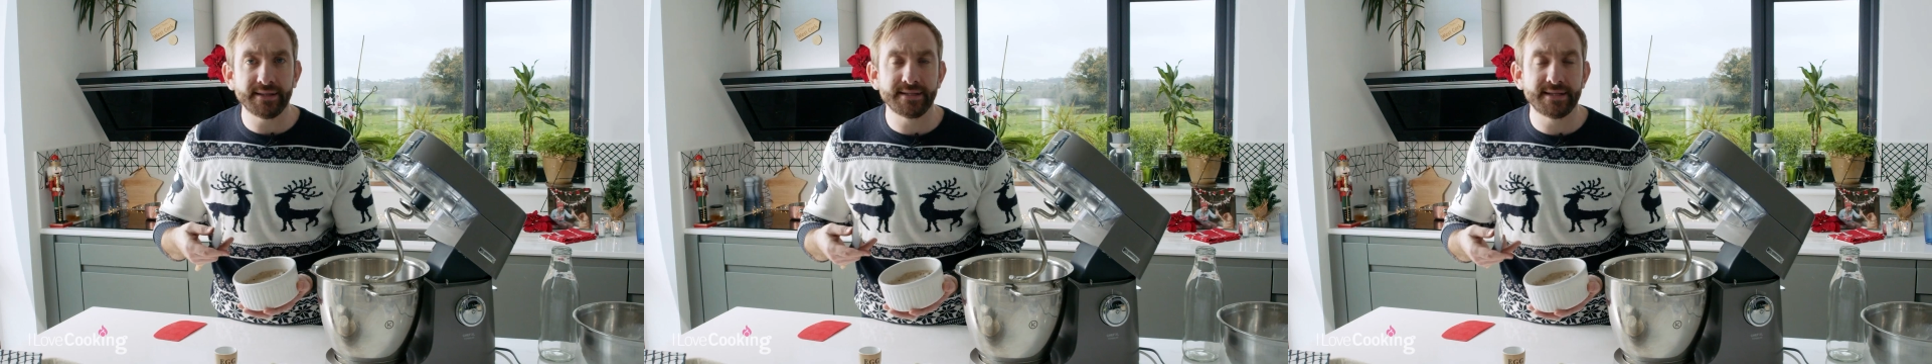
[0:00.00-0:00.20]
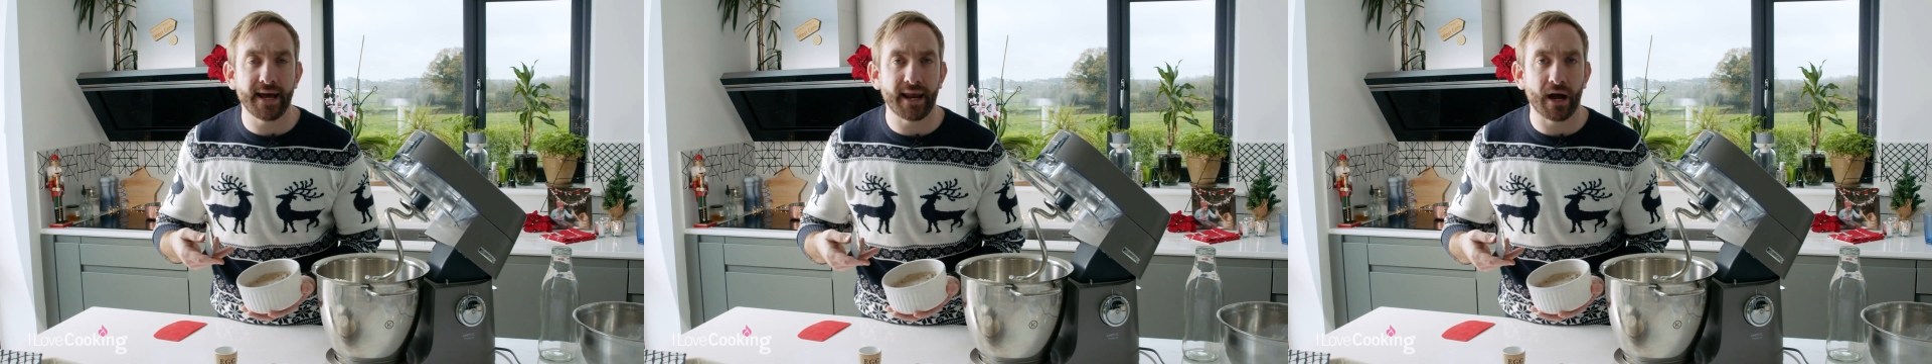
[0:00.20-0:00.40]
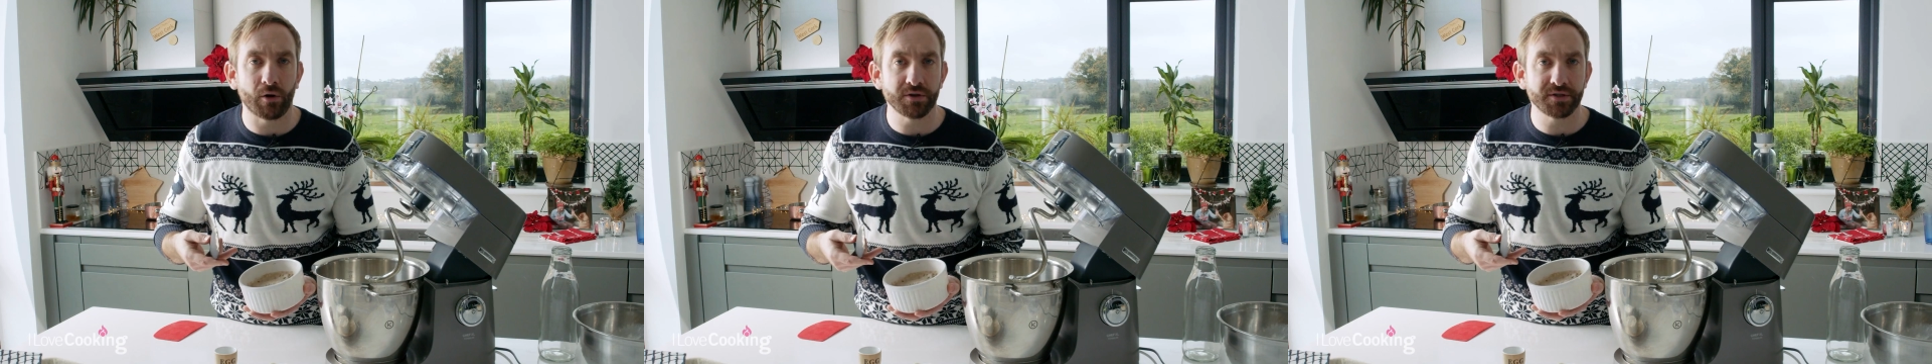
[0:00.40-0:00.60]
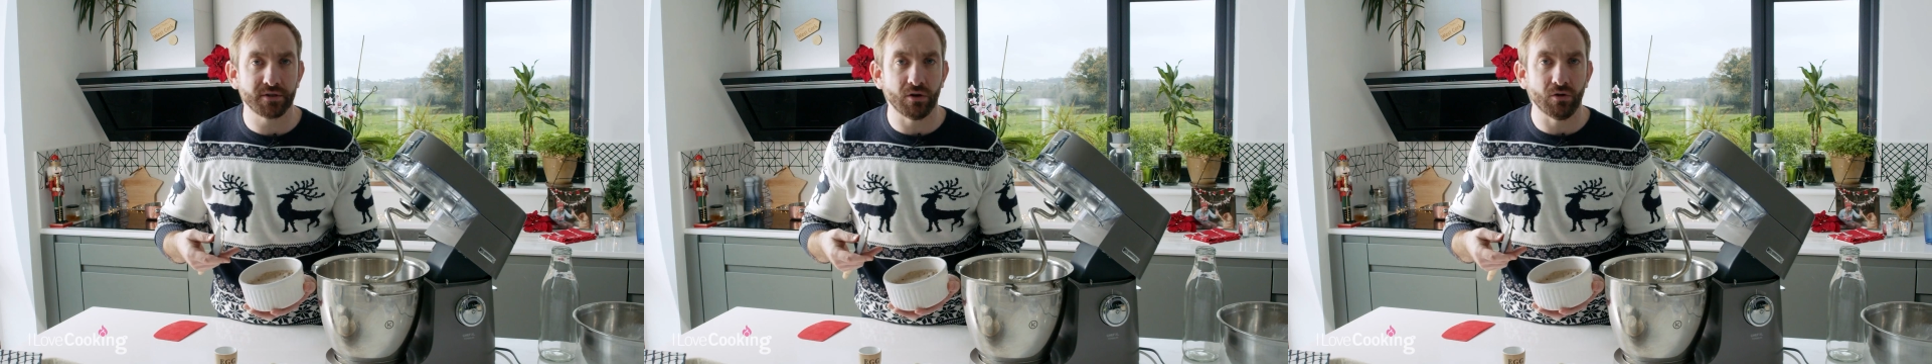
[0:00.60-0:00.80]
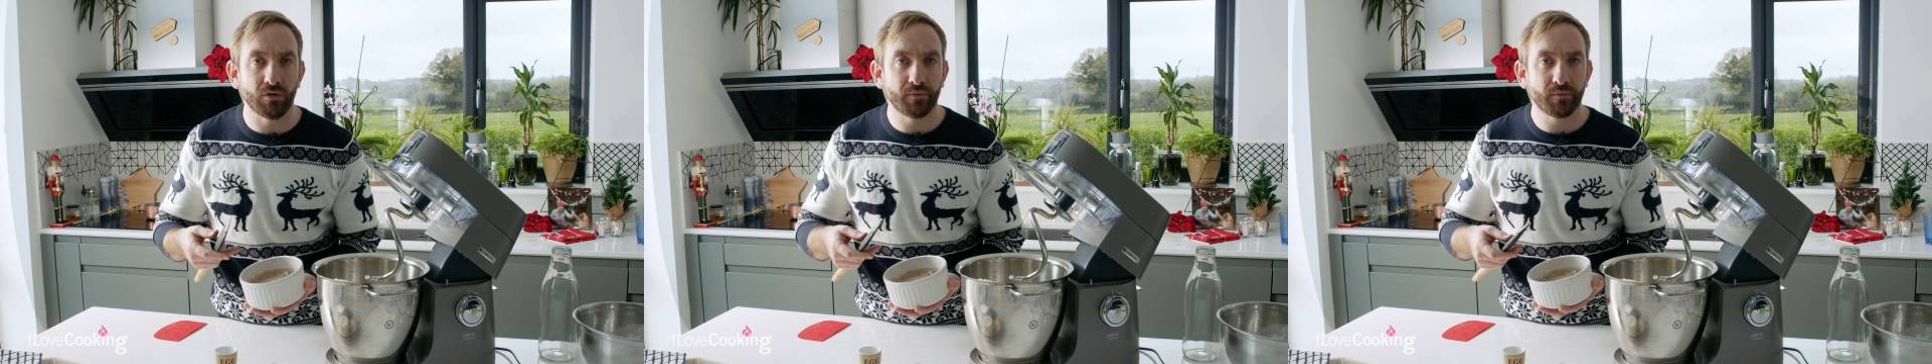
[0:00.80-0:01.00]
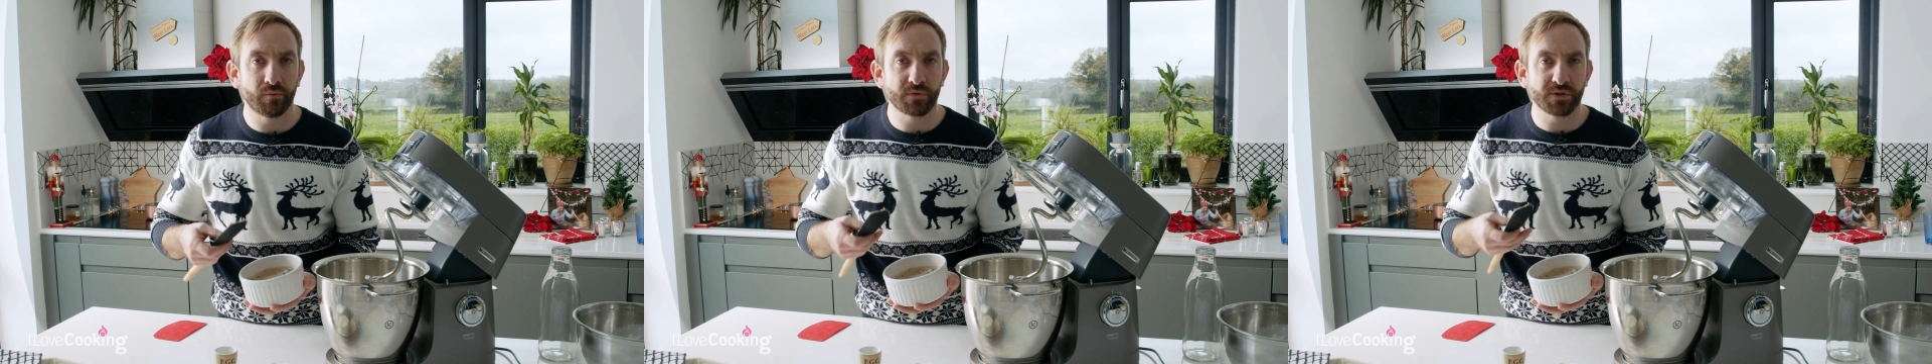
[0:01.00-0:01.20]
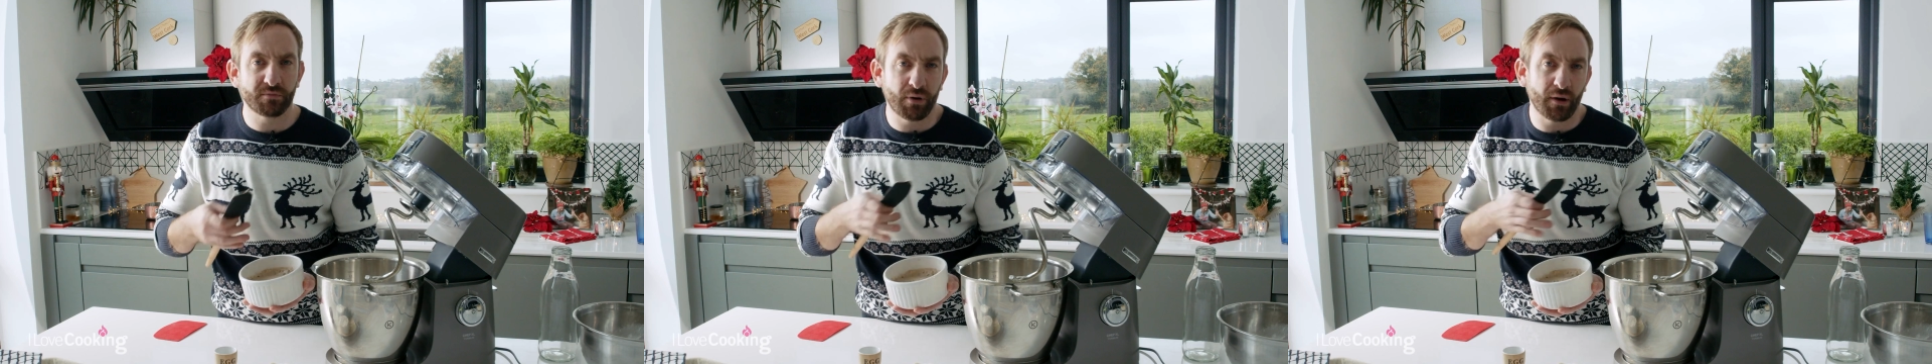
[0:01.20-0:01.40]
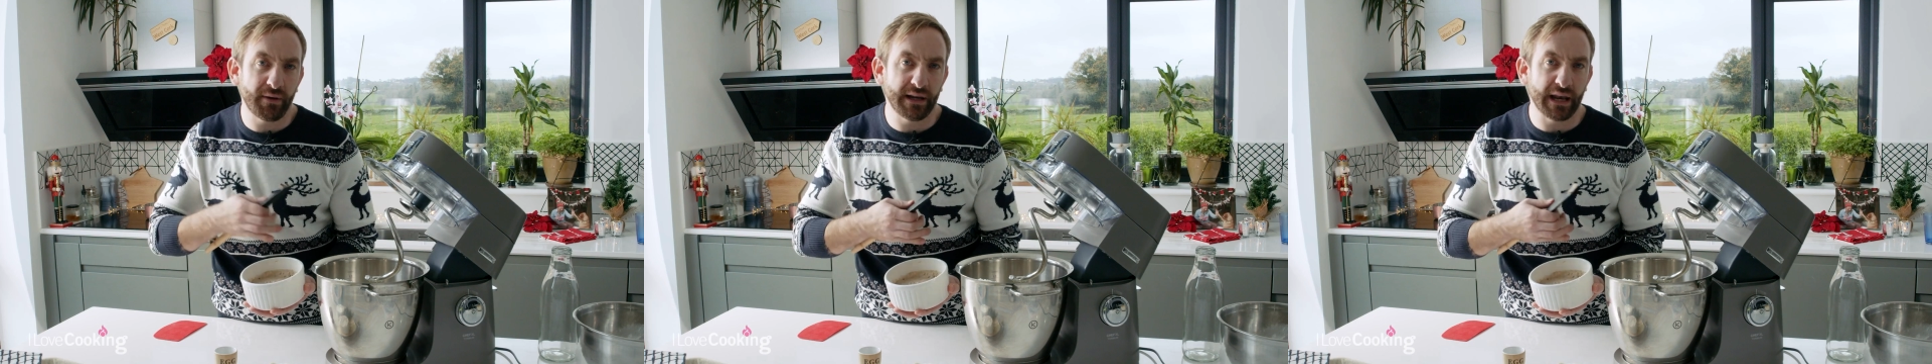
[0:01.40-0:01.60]
to 10 hours ago. So
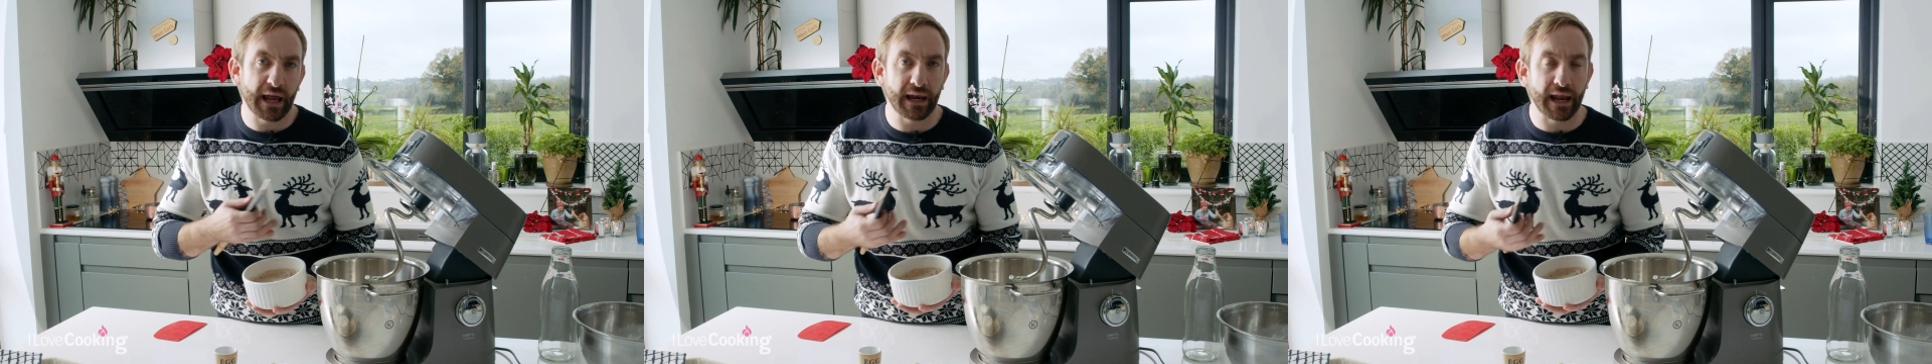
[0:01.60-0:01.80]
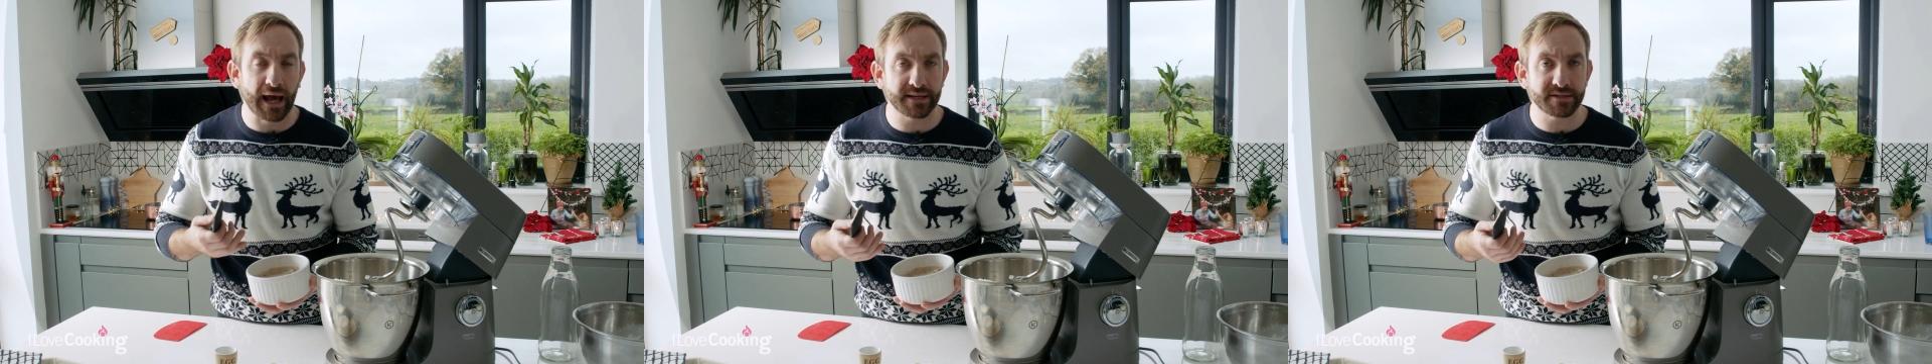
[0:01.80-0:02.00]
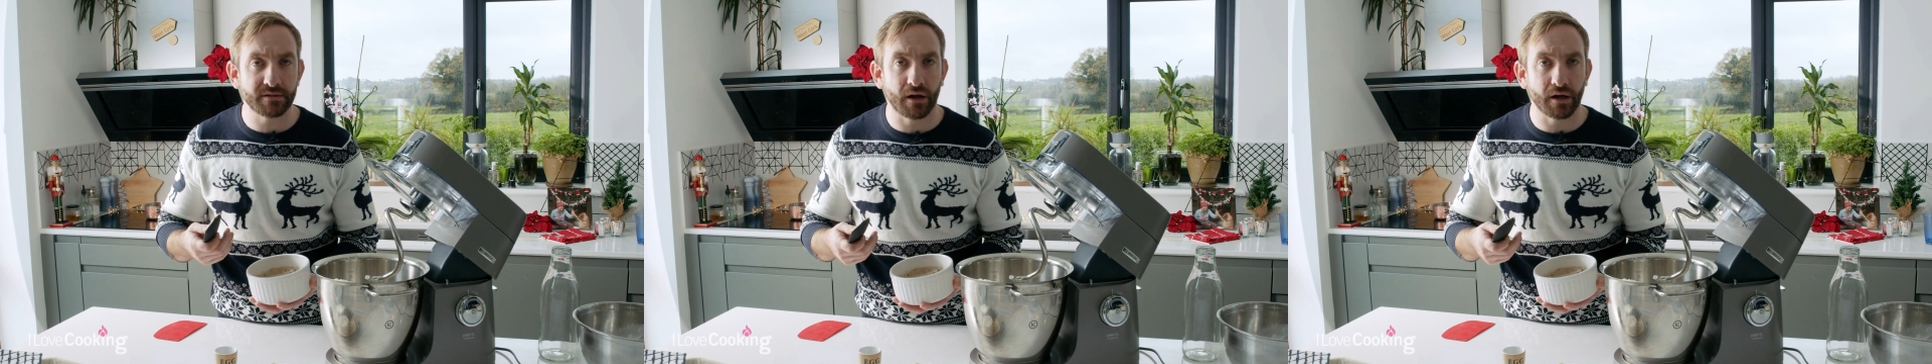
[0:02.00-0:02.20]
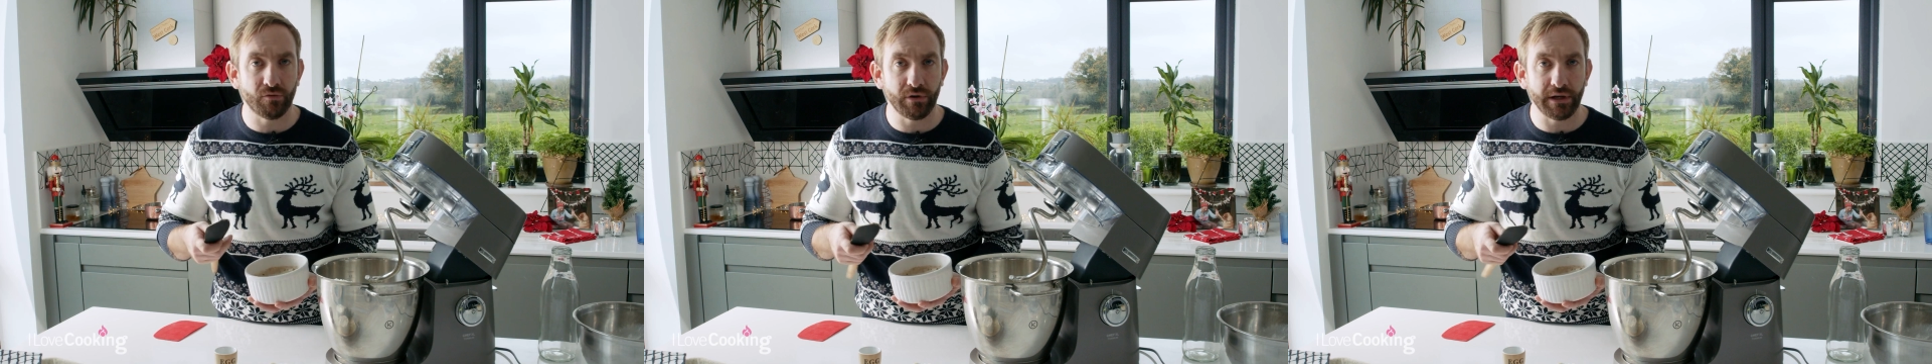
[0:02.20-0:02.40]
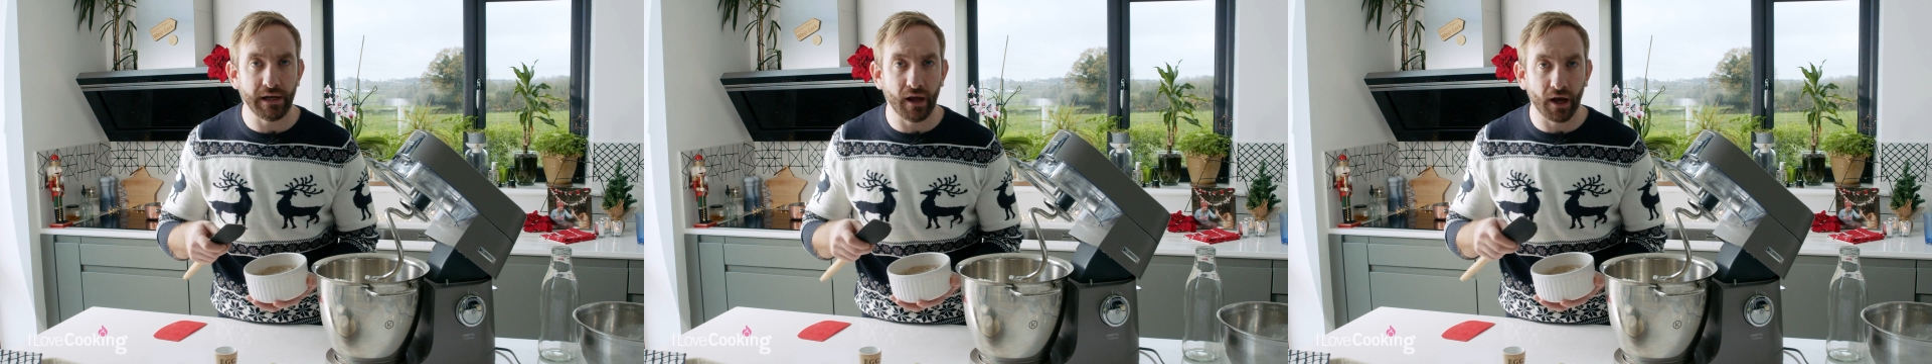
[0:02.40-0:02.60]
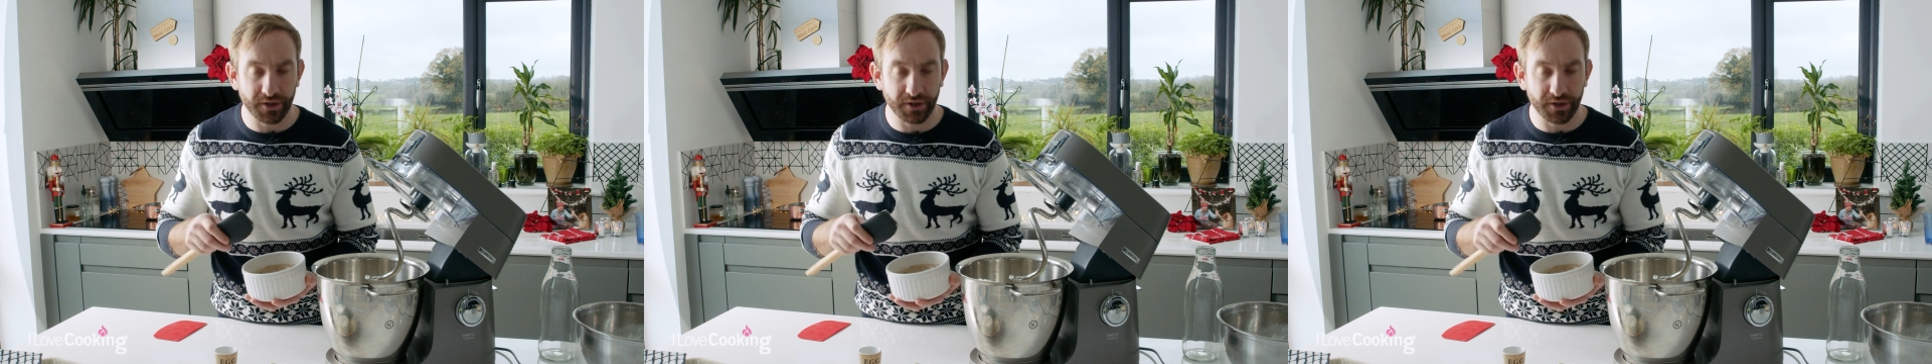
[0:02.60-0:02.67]
probably last night really,